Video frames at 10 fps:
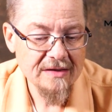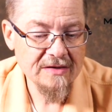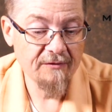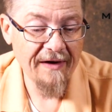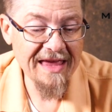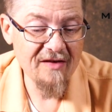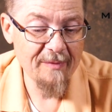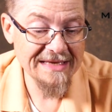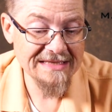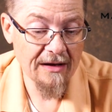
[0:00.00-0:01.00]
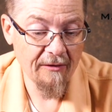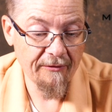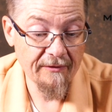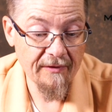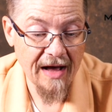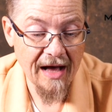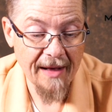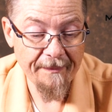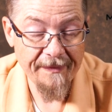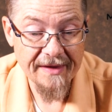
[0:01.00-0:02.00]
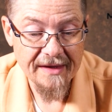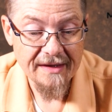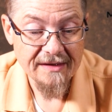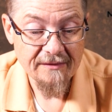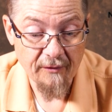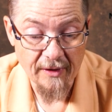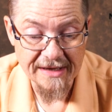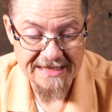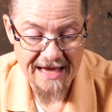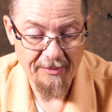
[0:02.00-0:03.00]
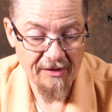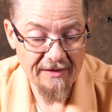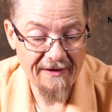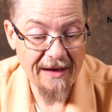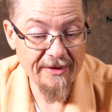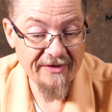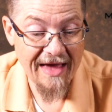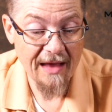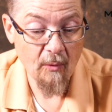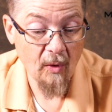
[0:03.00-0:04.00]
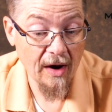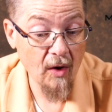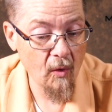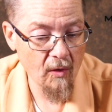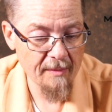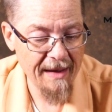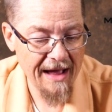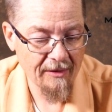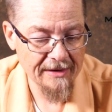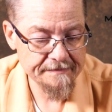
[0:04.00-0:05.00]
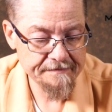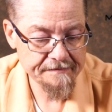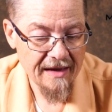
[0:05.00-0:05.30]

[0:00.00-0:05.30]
So if I give myself, for example, if I was at 1/4 power,